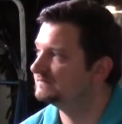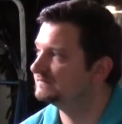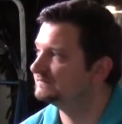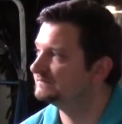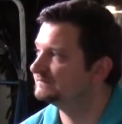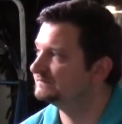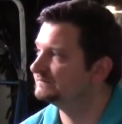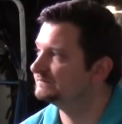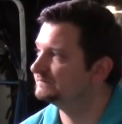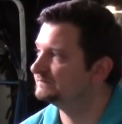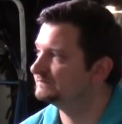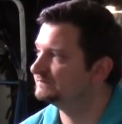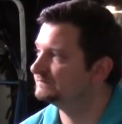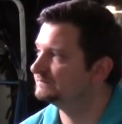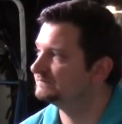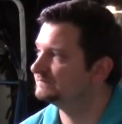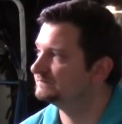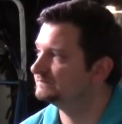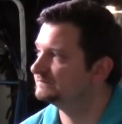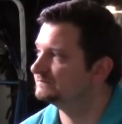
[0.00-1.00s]

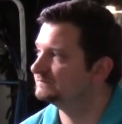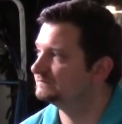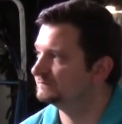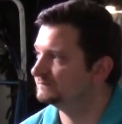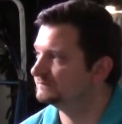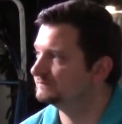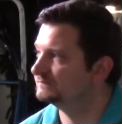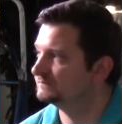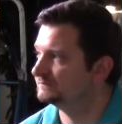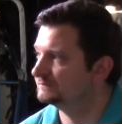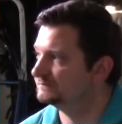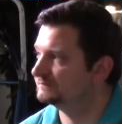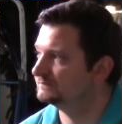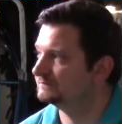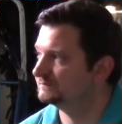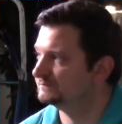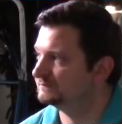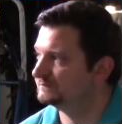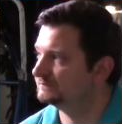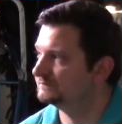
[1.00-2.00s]

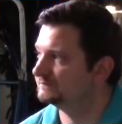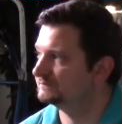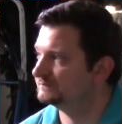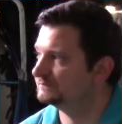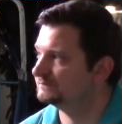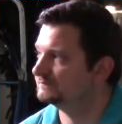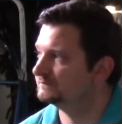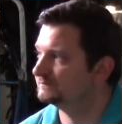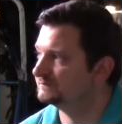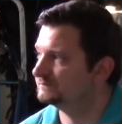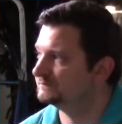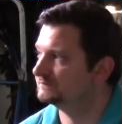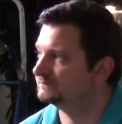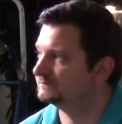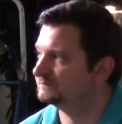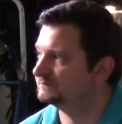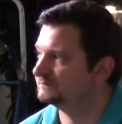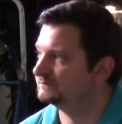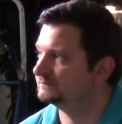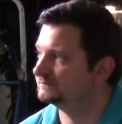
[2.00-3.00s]

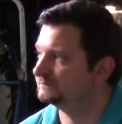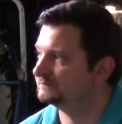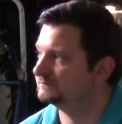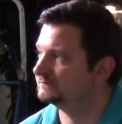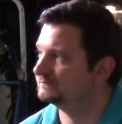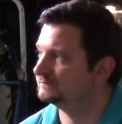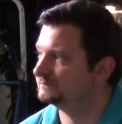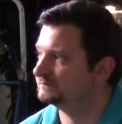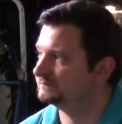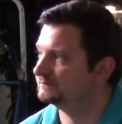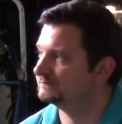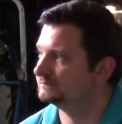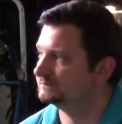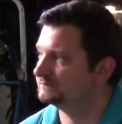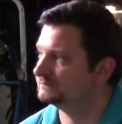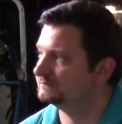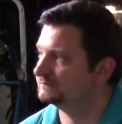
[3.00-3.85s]
Nothing is said.